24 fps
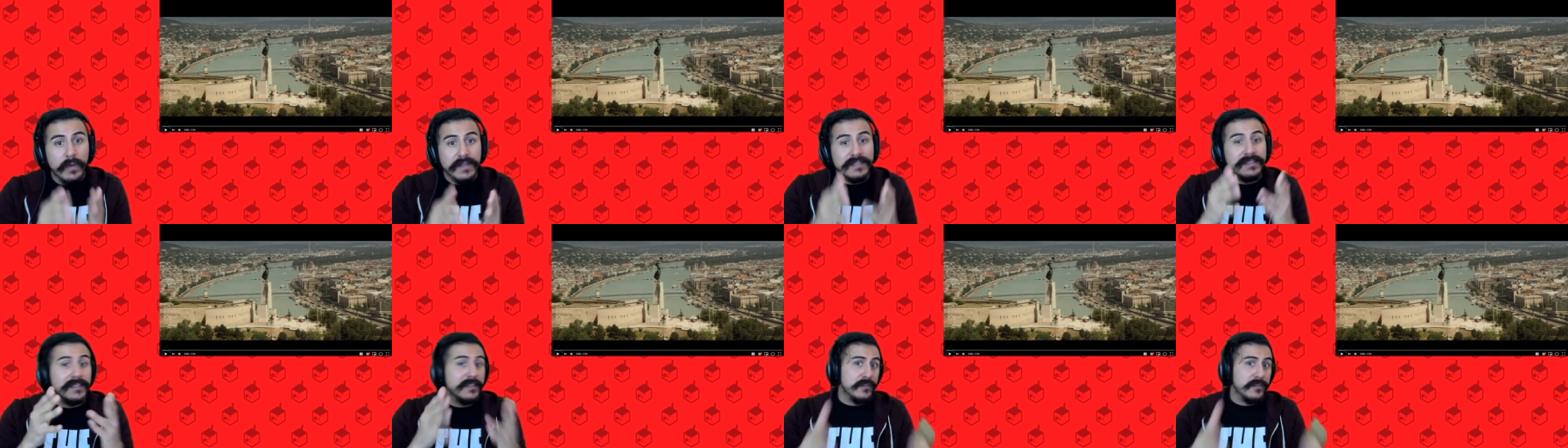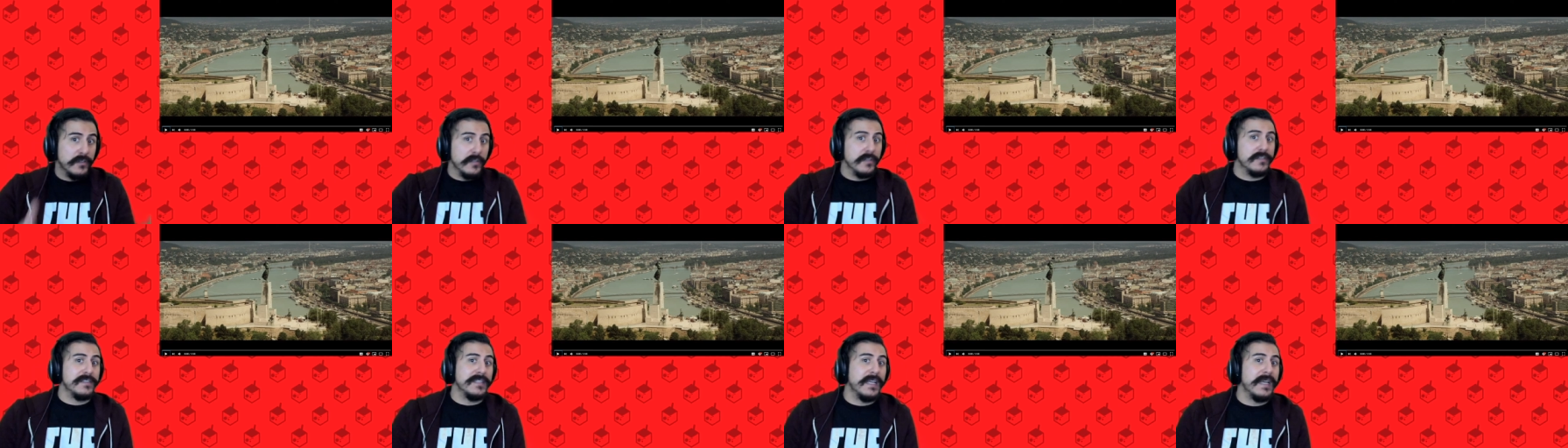which
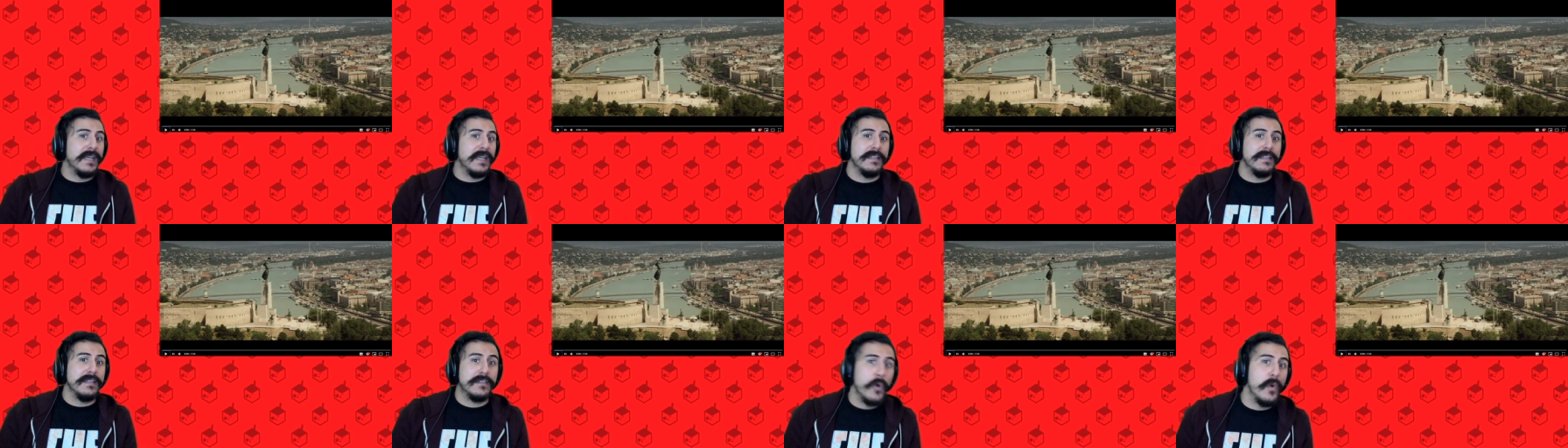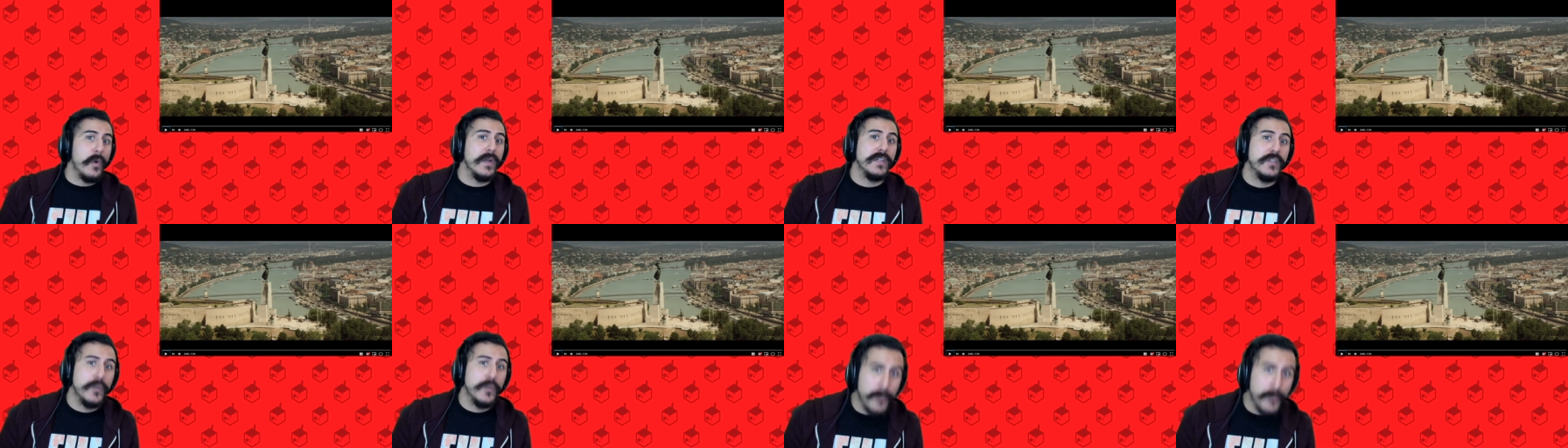just looks like it's
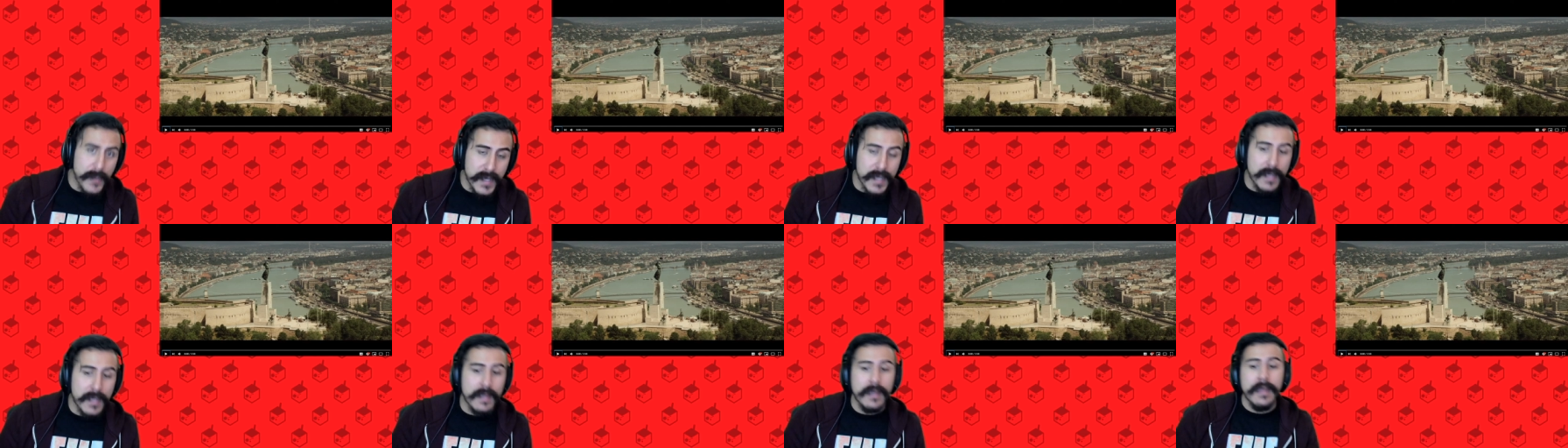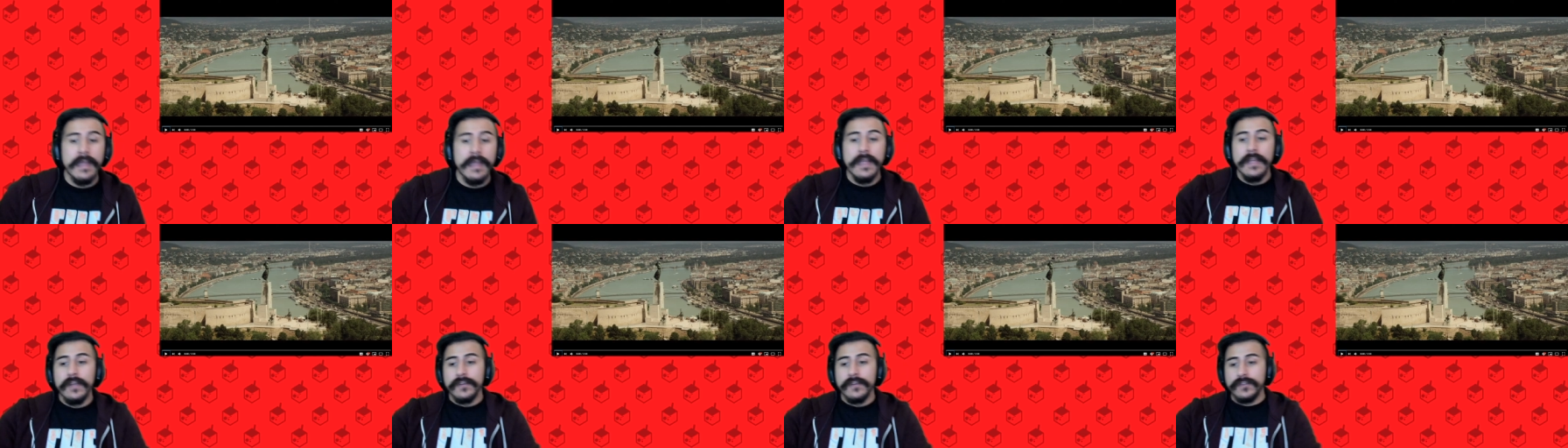going to
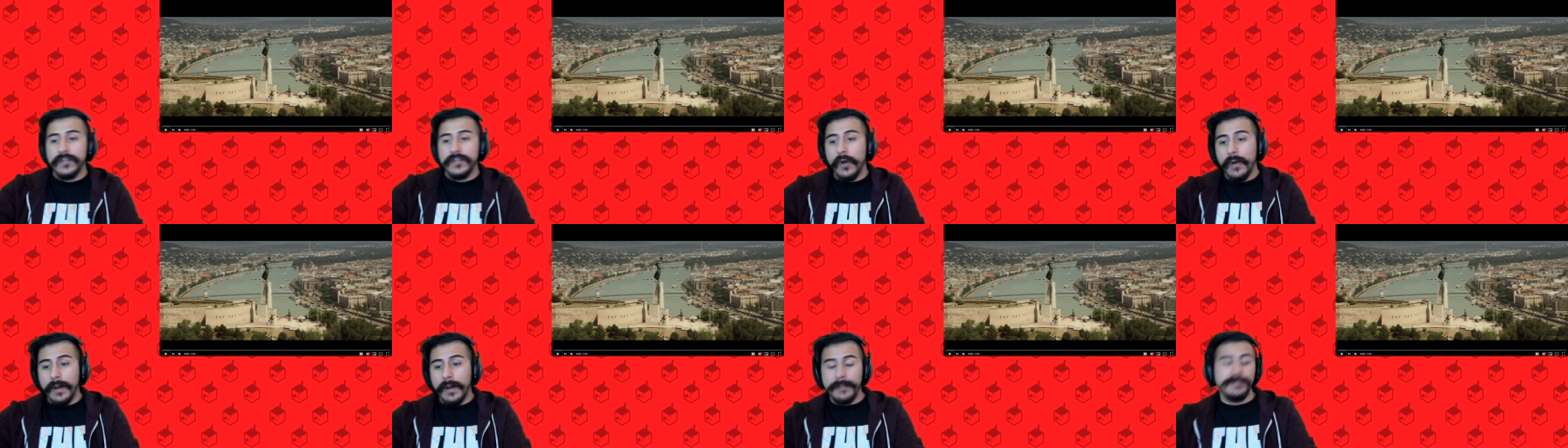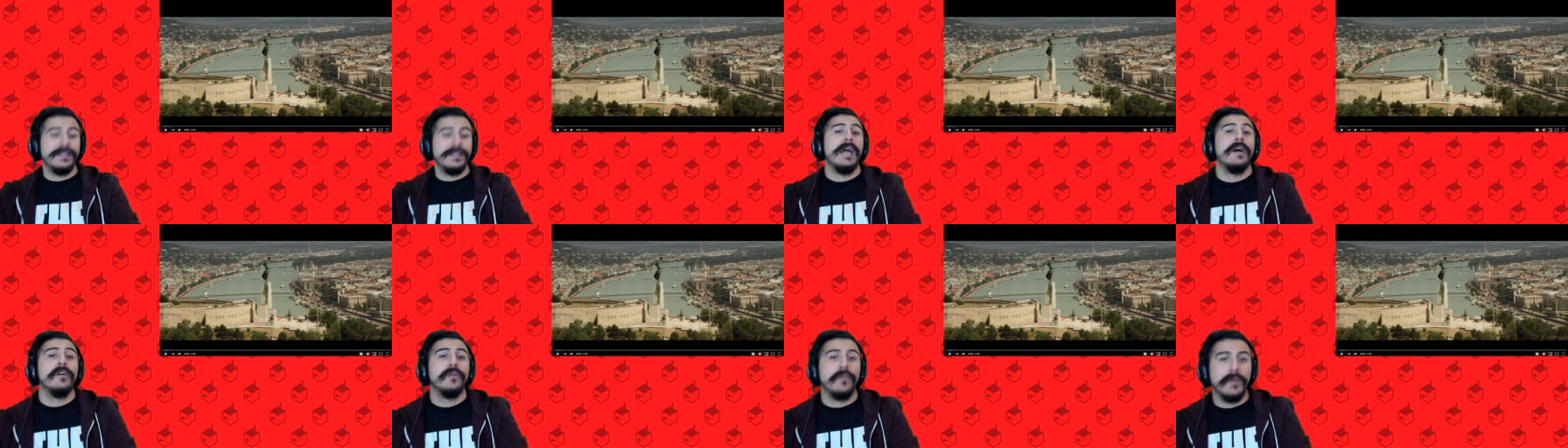be, so
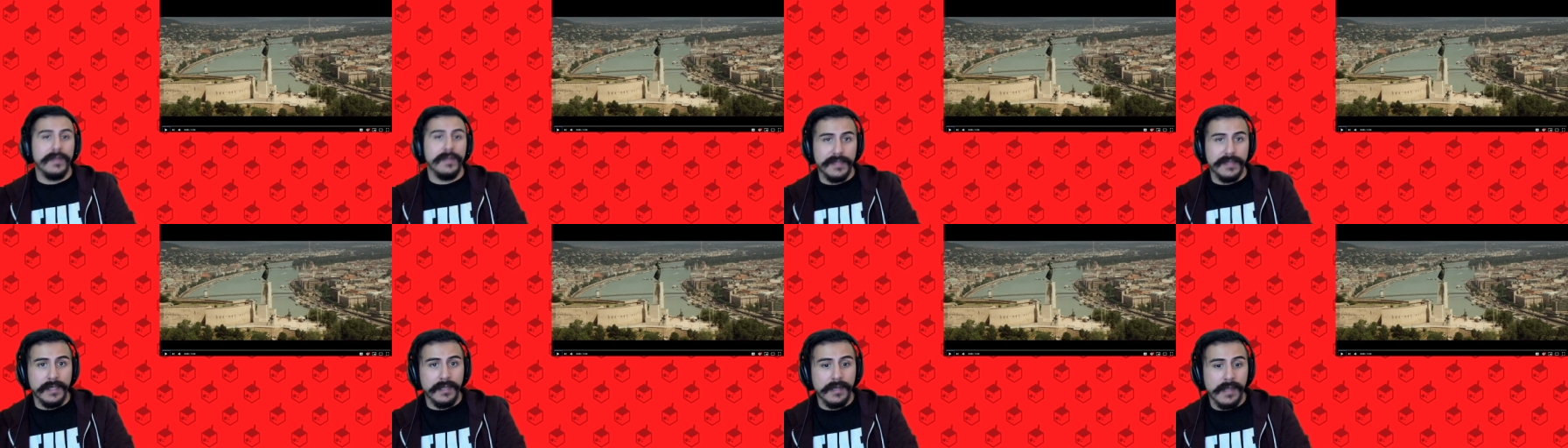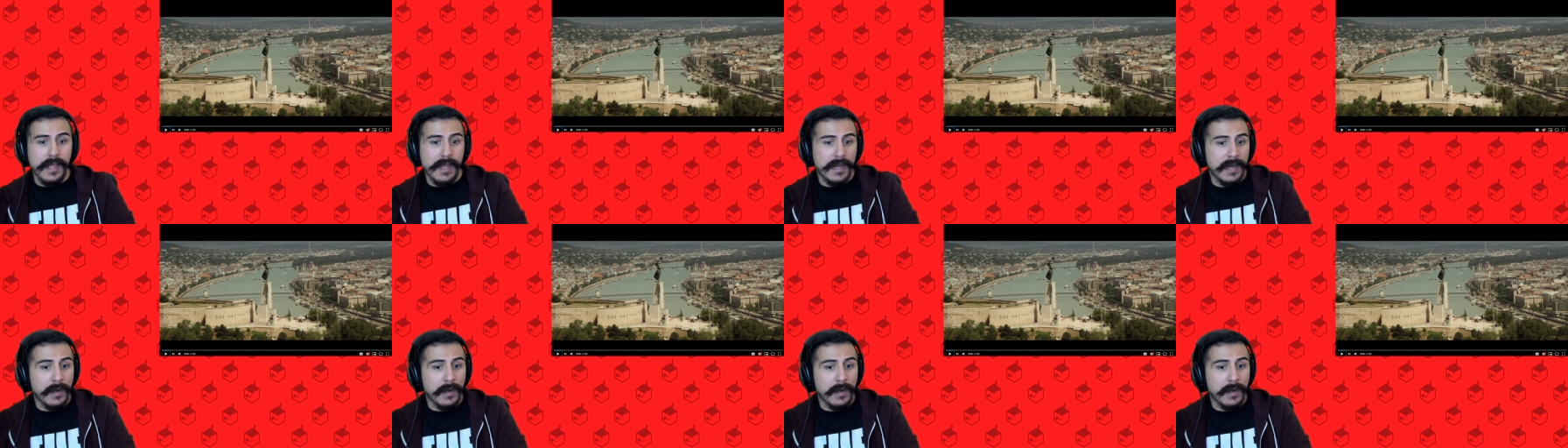I'm down with it.